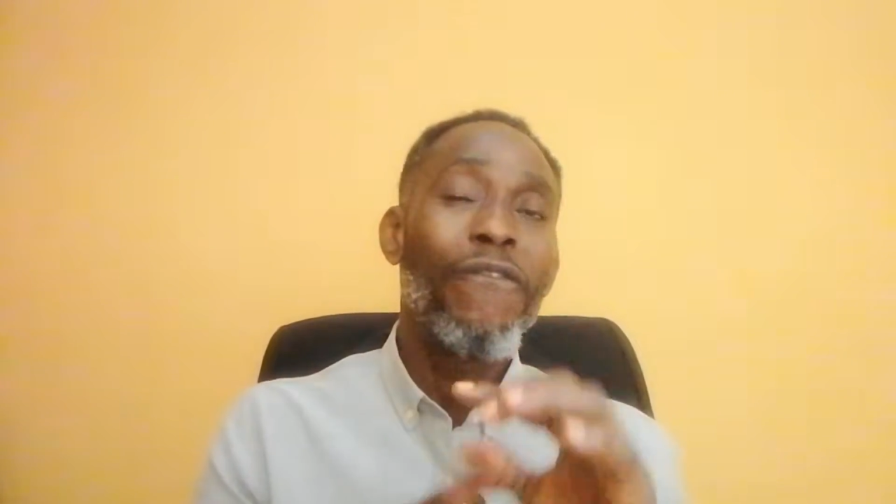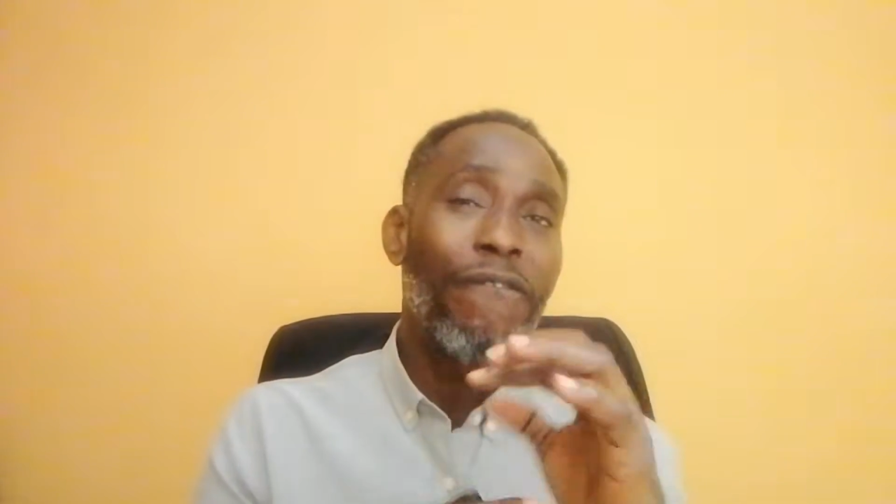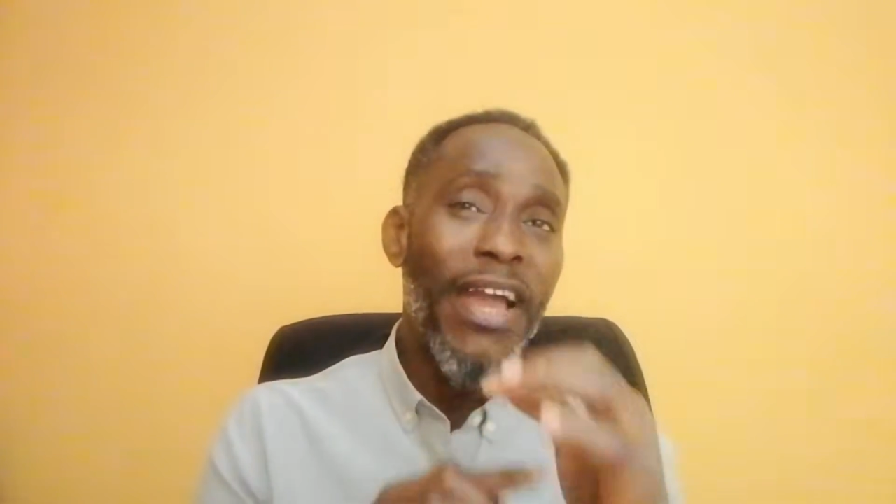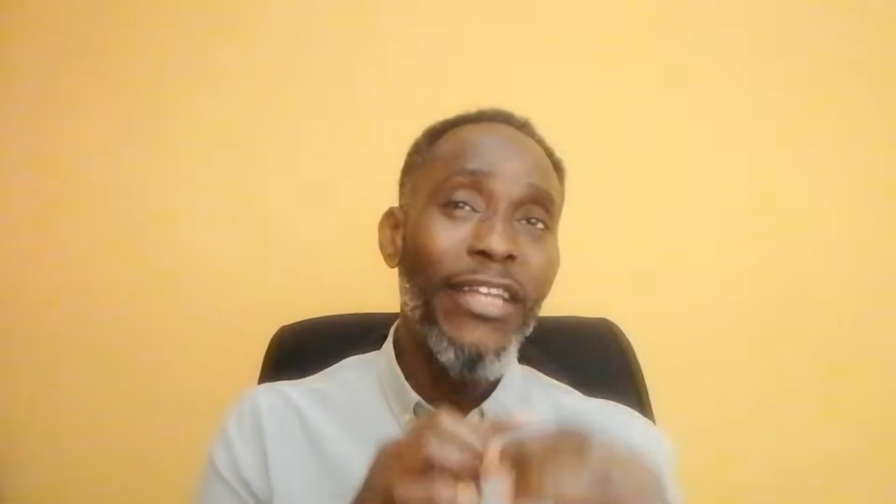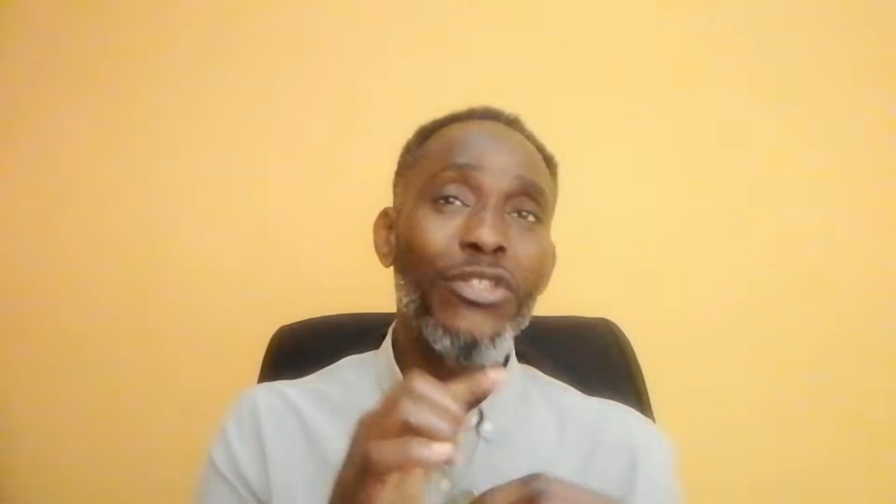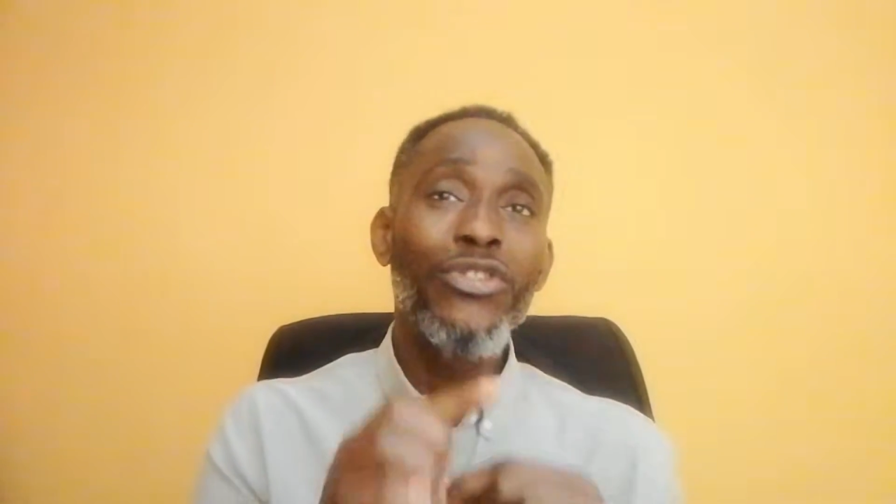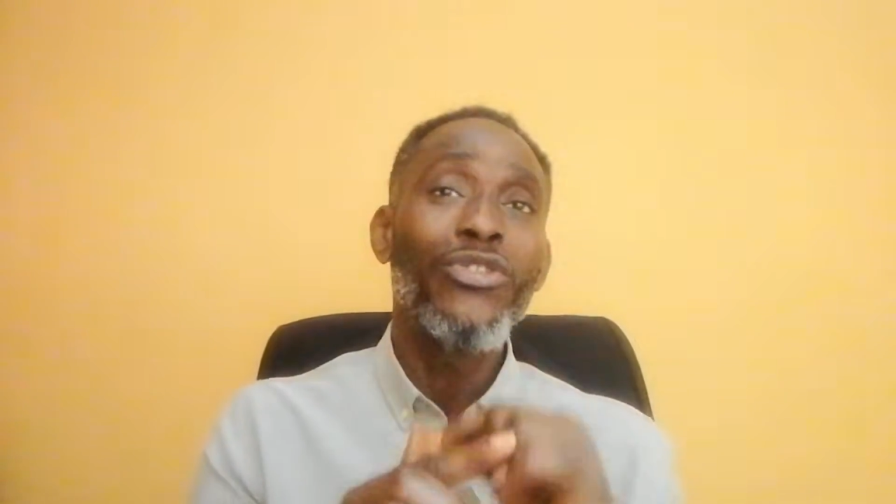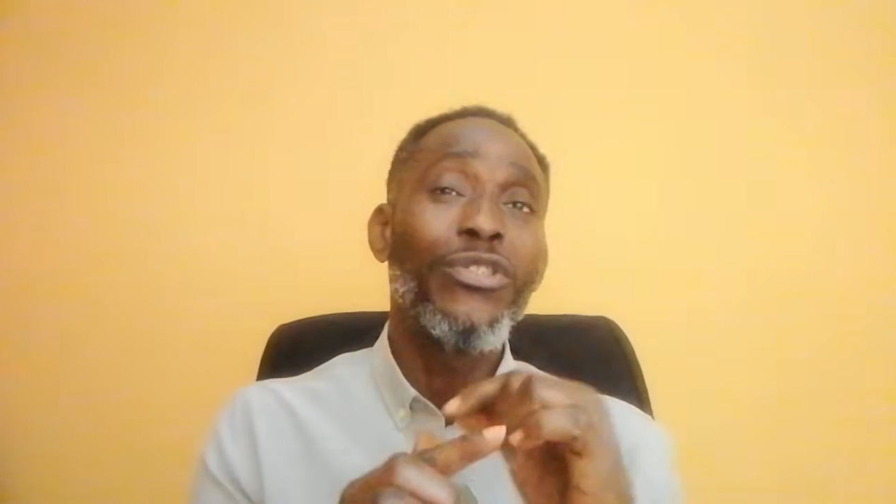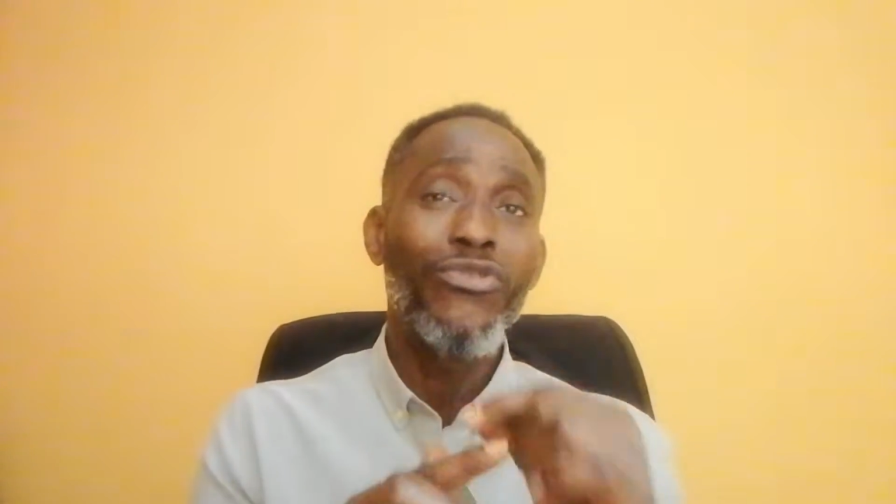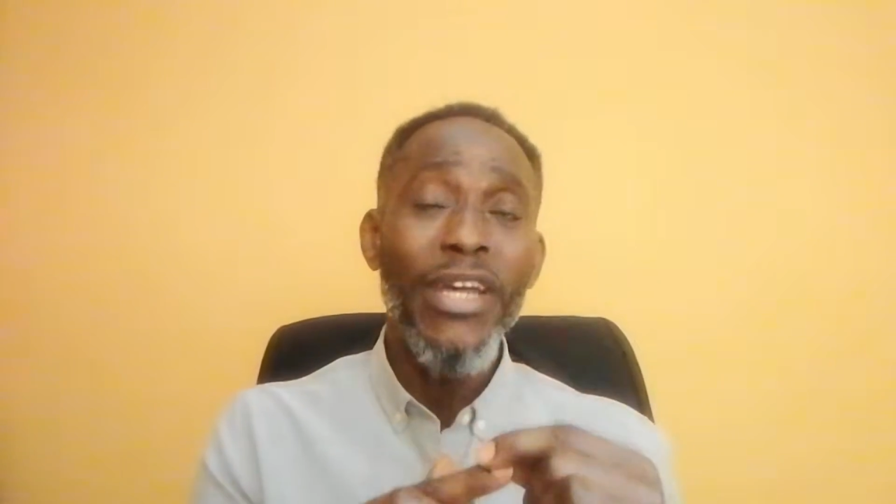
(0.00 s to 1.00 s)
fine tune your
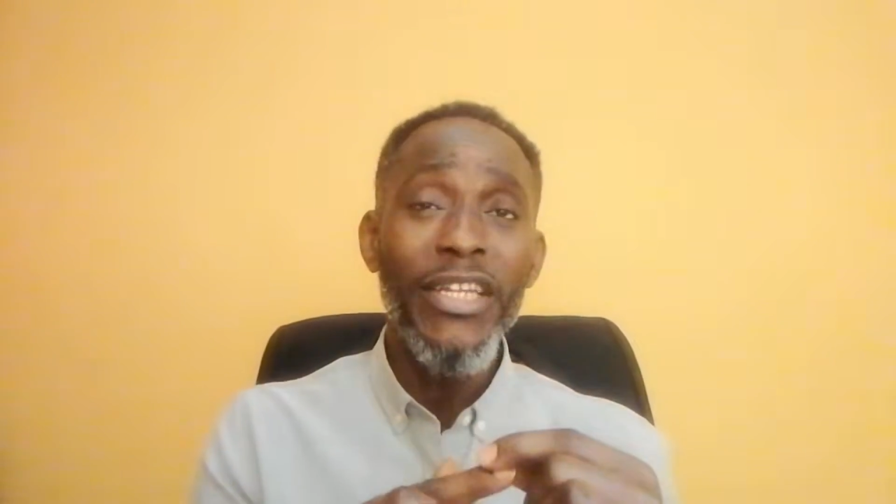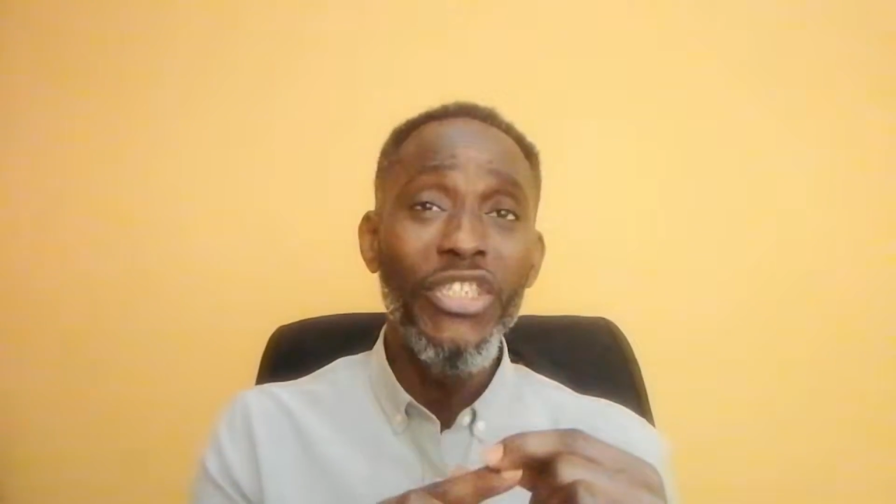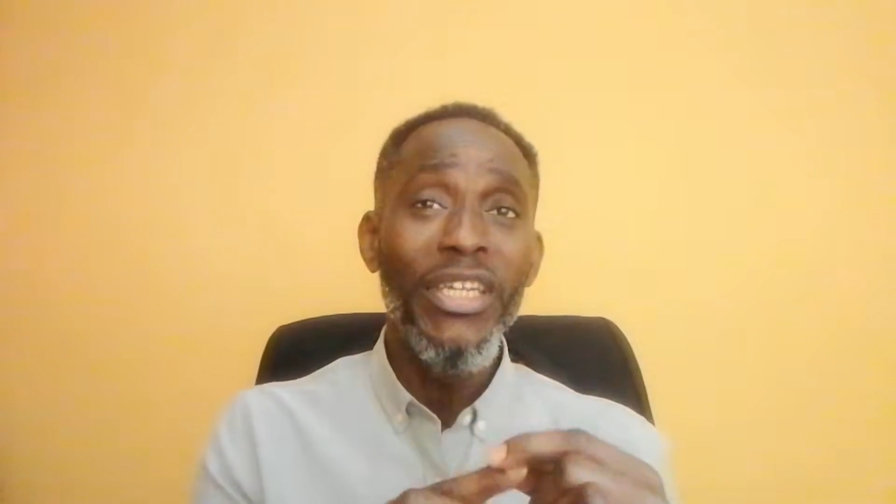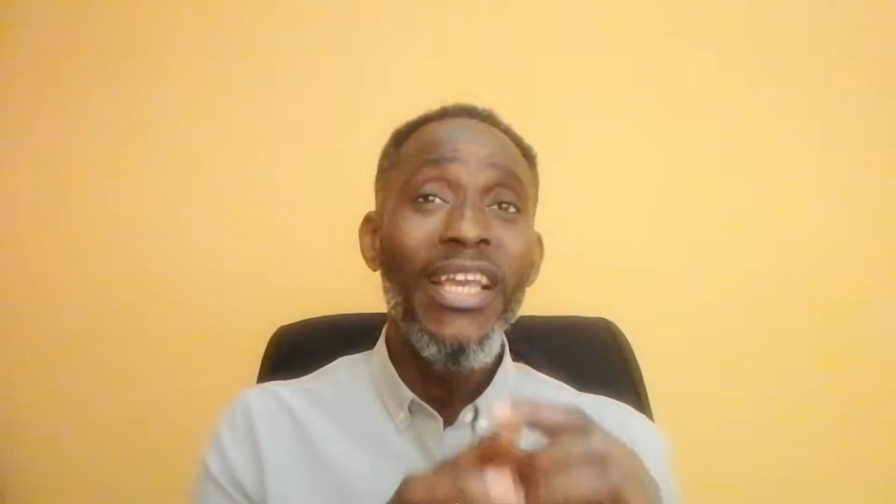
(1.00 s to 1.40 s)
strategy.